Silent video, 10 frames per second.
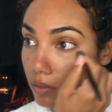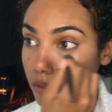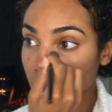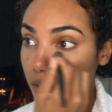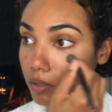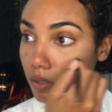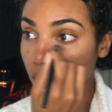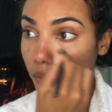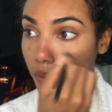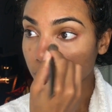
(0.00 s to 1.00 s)
Just like to
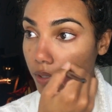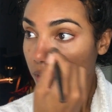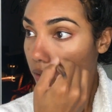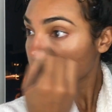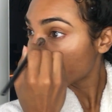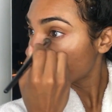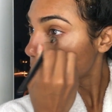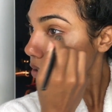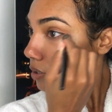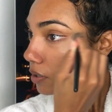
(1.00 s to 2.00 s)
go in with a little
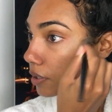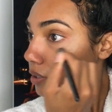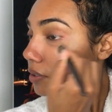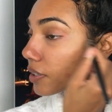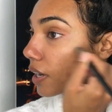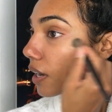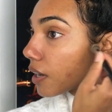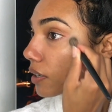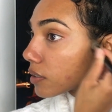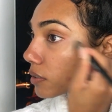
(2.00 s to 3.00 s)
concealer under the
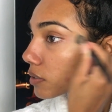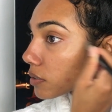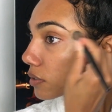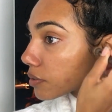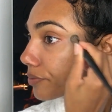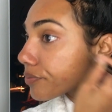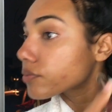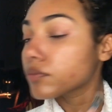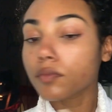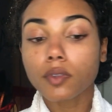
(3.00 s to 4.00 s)
eyes.
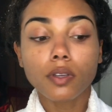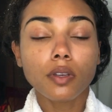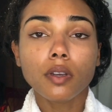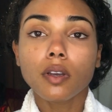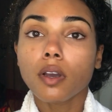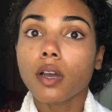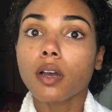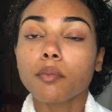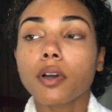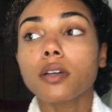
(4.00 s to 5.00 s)

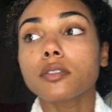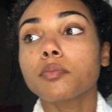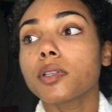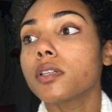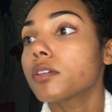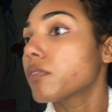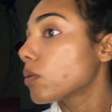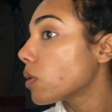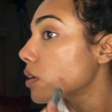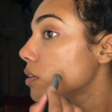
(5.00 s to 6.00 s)
I'm contemplating if I
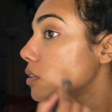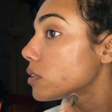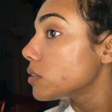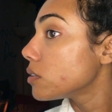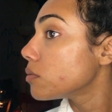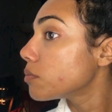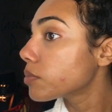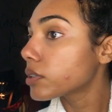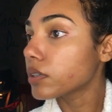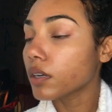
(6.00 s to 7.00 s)
want to
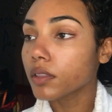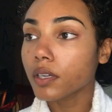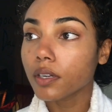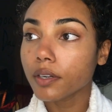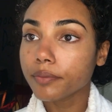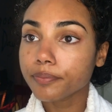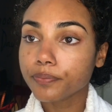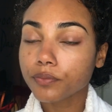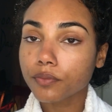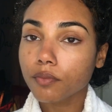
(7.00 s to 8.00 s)
put it on there.
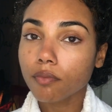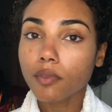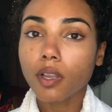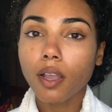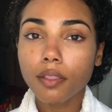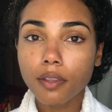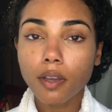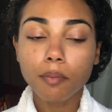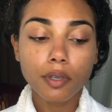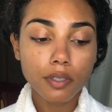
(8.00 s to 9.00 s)
I
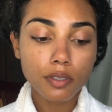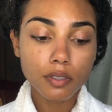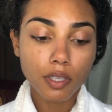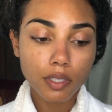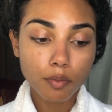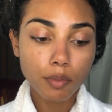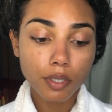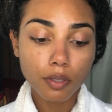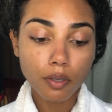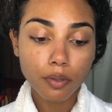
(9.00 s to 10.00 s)
think I'm gonna just let it be
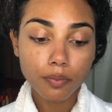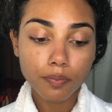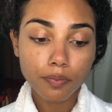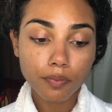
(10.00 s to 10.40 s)
though.